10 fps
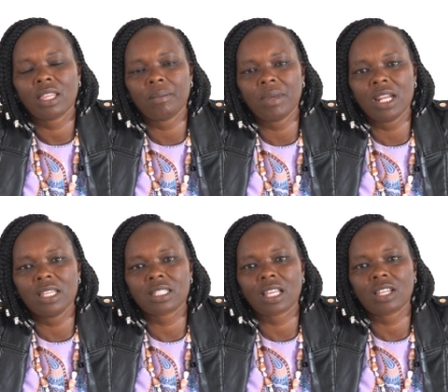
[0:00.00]
the
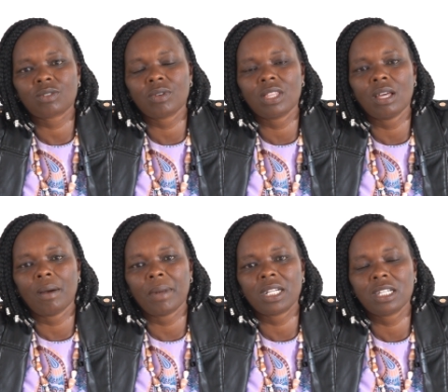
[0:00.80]
ministers with
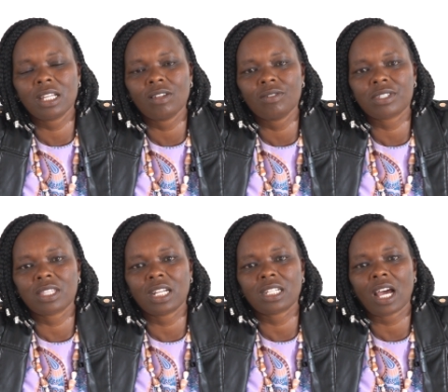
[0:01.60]
the materials
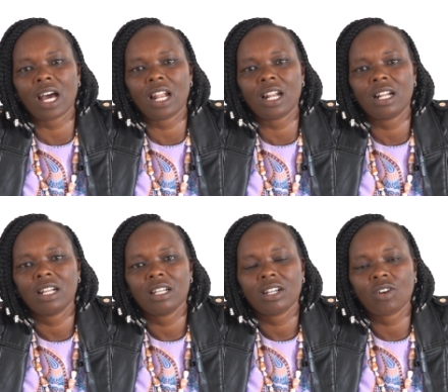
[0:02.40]
that are
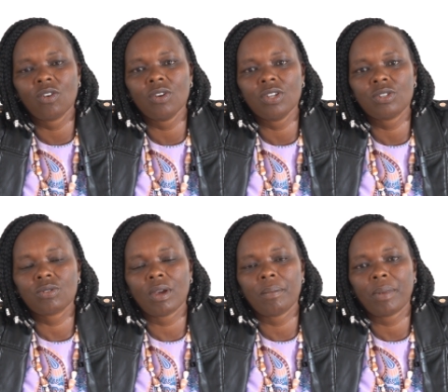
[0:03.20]
going
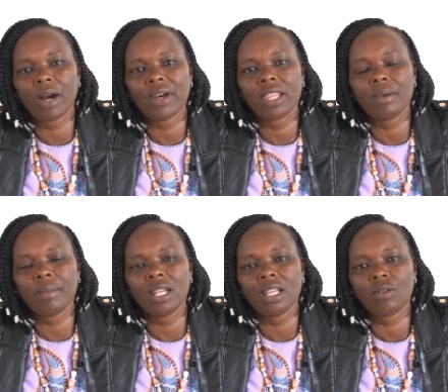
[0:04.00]
to empower
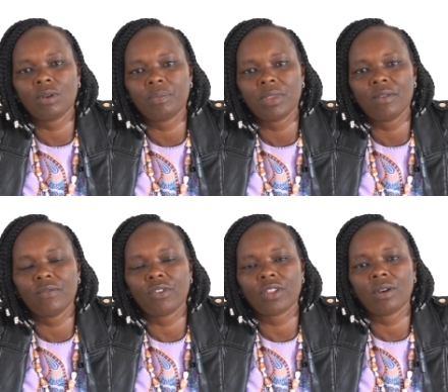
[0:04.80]
them and equip
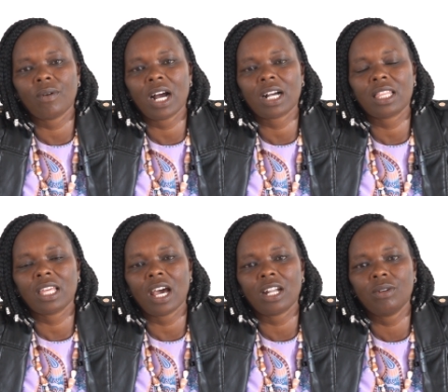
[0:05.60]
them for the work
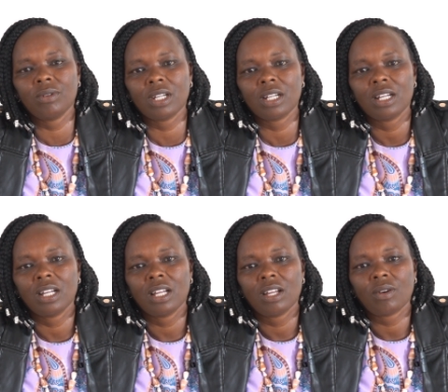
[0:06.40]
they are doing.
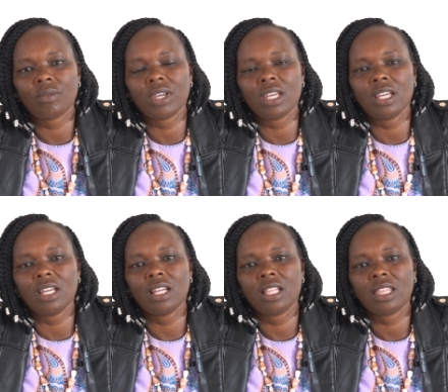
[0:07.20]

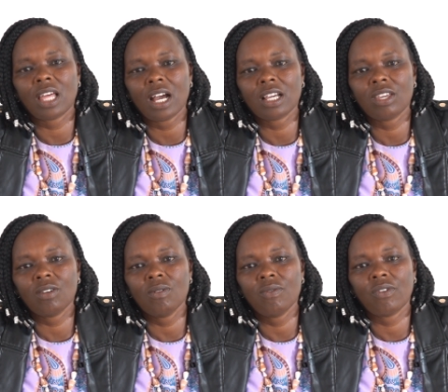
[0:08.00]
We thank
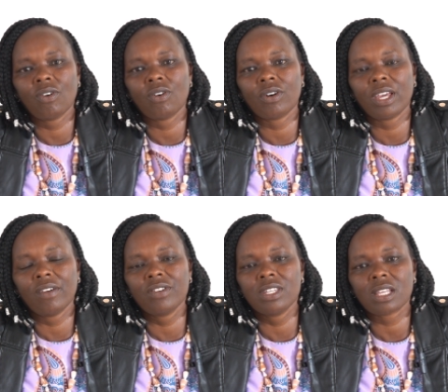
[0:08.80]
you for
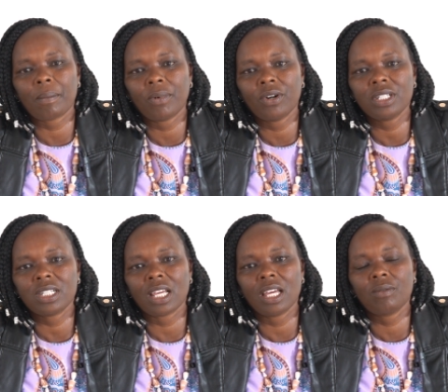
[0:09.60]
every
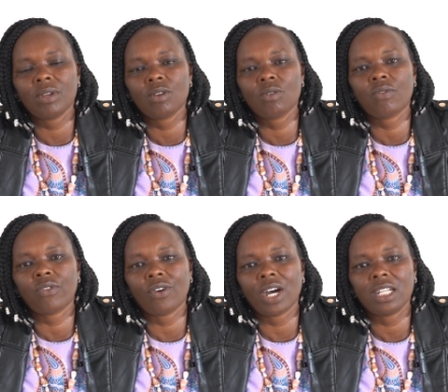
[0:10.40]
support and we look
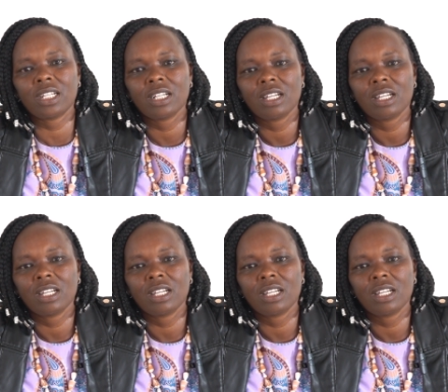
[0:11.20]
forward